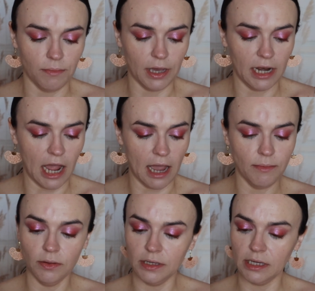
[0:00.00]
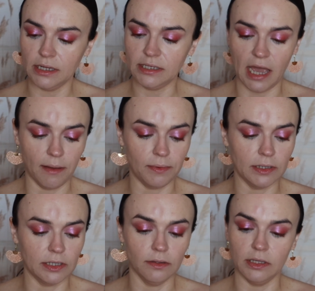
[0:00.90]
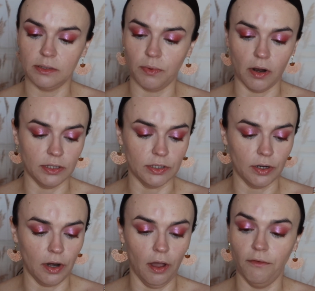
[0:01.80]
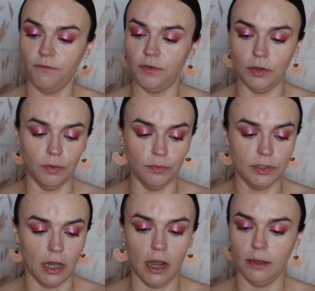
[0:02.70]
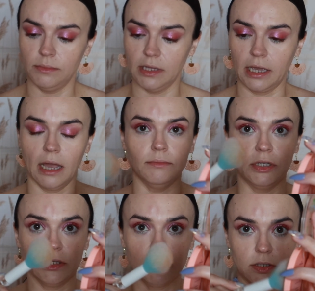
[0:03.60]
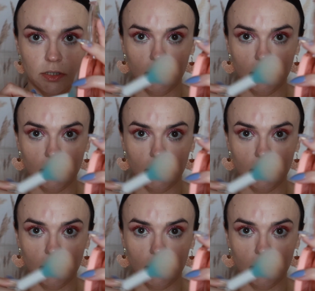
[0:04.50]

But I'm only going to tap into this bronzer a few times. Like I'm just,